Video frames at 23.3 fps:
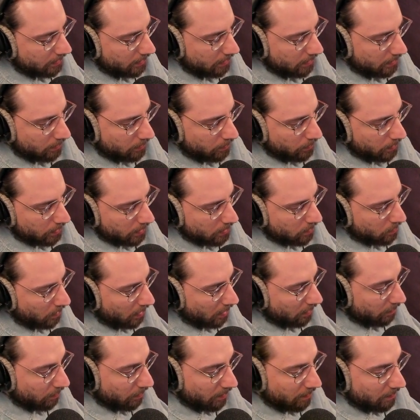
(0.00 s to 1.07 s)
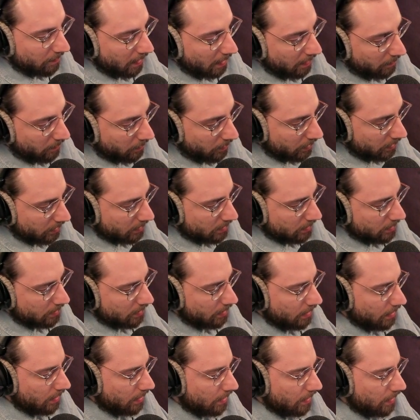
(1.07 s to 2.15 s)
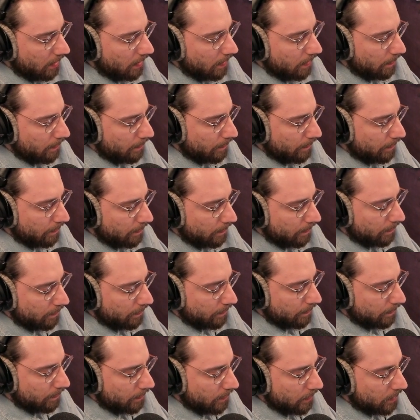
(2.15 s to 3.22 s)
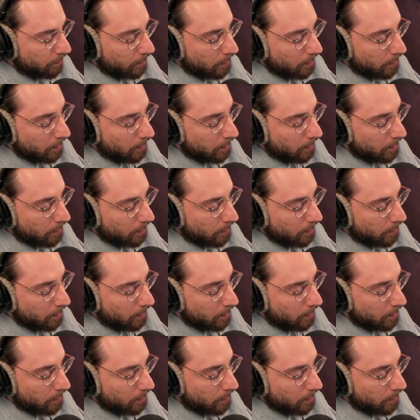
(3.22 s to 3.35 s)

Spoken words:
it was one of my favorites, it's